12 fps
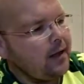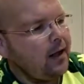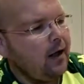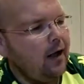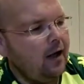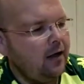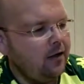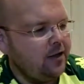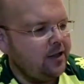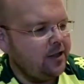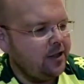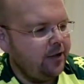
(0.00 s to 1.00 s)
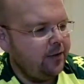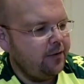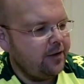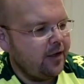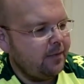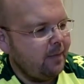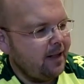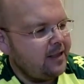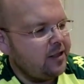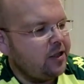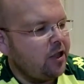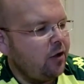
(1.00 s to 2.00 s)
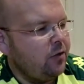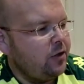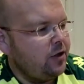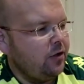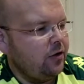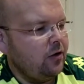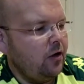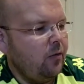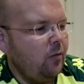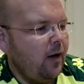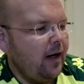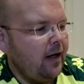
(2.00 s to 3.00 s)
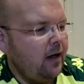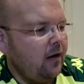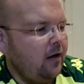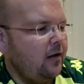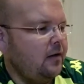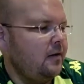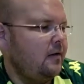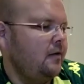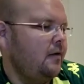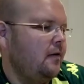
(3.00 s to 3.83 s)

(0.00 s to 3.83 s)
I lost 2. So my total weight loss,